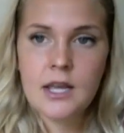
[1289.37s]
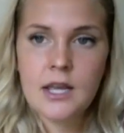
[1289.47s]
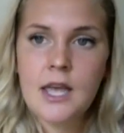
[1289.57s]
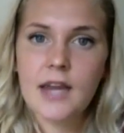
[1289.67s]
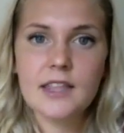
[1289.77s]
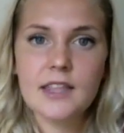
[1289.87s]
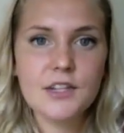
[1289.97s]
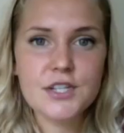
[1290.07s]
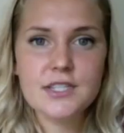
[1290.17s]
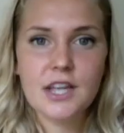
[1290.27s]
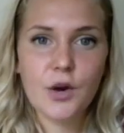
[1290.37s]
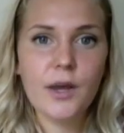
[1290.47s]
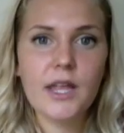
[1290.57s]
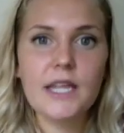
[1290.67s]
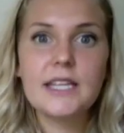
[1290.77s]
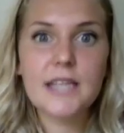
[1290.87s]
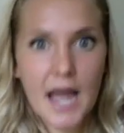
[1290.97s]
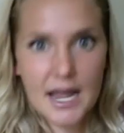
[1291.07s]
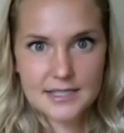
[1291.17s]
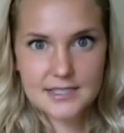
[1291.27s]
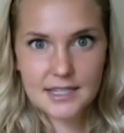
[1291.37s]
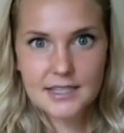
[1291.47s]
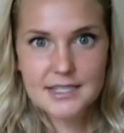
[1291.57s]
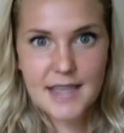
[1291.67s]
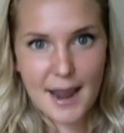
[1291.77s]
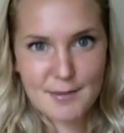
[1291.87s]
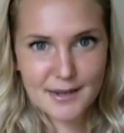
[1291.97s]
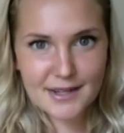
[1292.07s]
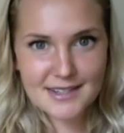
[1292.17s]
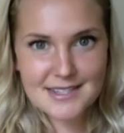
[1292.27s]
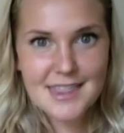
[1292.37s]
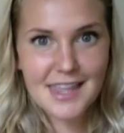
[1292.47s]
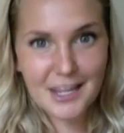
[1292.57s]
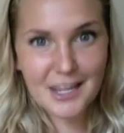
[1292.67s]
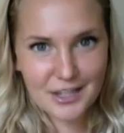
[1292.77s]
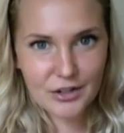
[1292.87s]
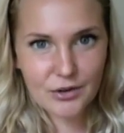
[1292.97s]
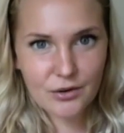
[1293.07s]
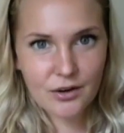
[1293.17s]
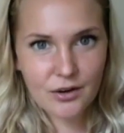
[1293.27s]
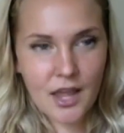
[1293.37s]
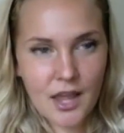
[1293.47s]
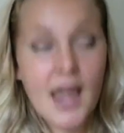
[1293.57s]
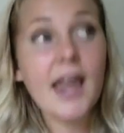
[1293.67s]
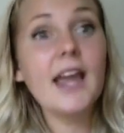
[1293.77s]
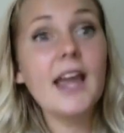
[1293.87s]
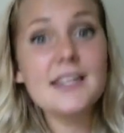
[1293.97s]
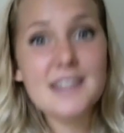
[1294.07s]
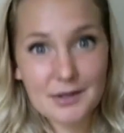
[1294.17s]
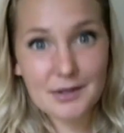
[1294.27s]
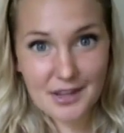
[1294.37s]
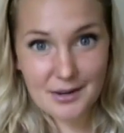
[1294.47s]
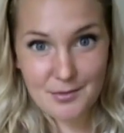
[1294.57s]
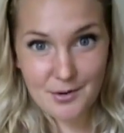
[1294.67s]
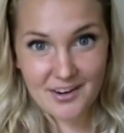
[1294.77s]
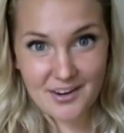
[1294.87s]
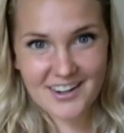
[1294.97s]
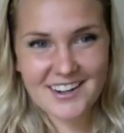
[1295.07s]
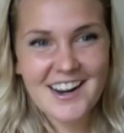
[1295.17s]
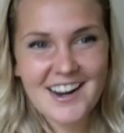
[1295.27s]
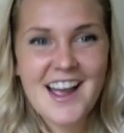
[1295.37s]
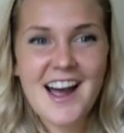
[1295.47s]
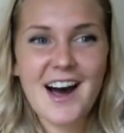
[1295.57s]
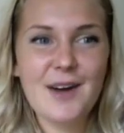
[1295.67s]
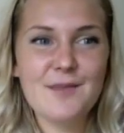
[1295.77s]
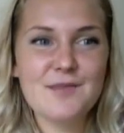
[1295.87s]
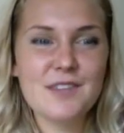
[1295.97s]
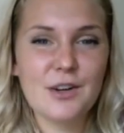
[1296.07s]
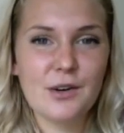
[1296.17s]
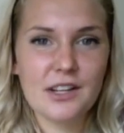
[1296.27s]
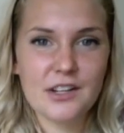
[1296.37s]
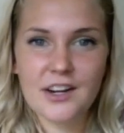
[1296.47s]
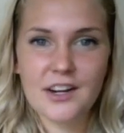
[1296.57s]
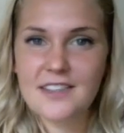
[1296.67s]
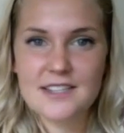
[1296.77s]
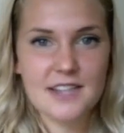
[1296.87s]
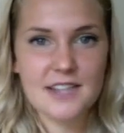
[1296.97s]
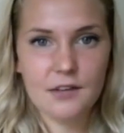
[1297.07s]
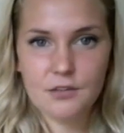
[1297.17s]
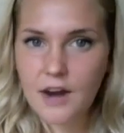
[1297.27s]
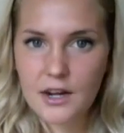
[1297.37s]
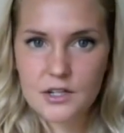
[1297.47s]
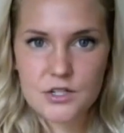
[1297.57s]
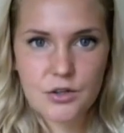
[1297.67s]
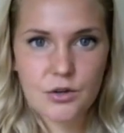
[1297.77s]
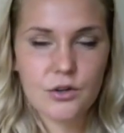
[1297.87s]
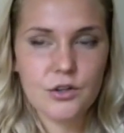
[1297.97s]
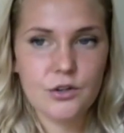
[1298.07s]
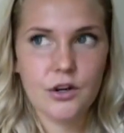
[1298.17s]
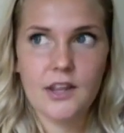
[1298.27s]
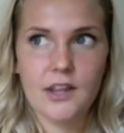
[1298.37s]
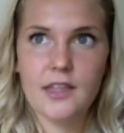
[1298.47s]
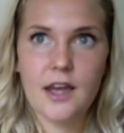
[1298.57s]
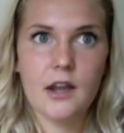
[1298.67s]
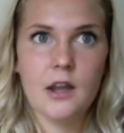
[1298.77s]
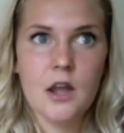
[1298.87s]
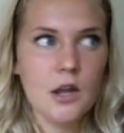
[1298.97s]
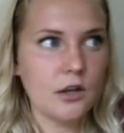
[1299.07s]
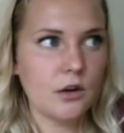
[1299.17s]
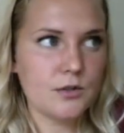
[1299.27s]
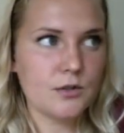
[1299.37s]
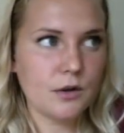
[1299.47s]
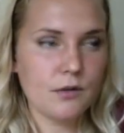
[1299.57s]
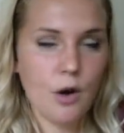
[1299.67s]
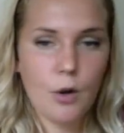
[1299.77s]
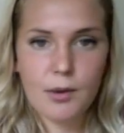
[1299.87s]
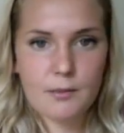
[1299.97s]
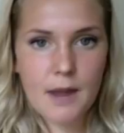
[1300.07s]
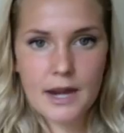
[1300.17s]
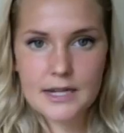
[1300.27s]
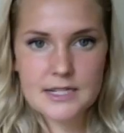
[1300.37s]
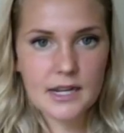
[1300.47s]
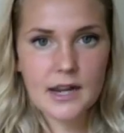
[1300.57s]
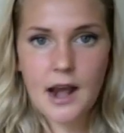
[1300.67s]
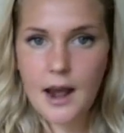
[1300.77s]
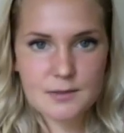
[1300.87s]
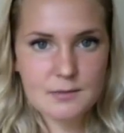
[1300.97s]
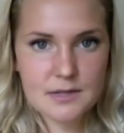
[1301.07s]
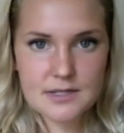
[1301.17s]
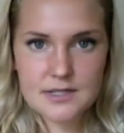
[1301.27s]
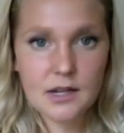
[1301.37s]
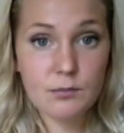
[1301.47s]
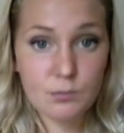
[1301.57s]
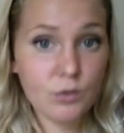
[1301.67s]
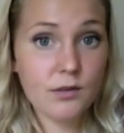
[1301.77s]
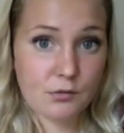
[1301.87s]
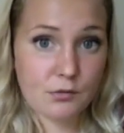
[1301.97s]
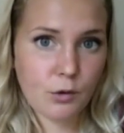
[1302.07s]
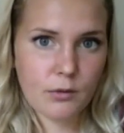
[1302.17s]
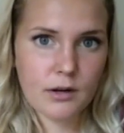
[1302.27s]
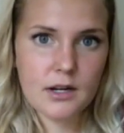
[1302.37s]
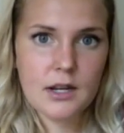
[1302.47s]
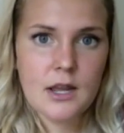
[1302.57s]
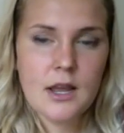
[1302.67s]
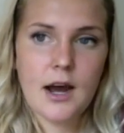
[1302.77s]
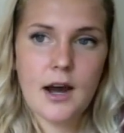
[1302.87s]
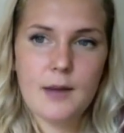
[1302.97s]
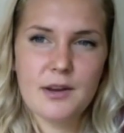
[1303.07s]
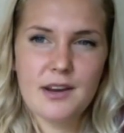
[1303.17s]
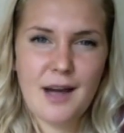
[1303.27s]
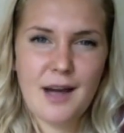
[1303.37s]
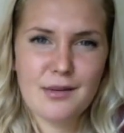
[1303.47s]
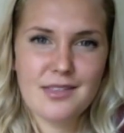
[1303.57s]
And I think just that quick, like, yes, like this happened, thank you, and I would like more. You're in that state of gratitude. You're in that, sort of open-minded, optimistic, moving forward, but not with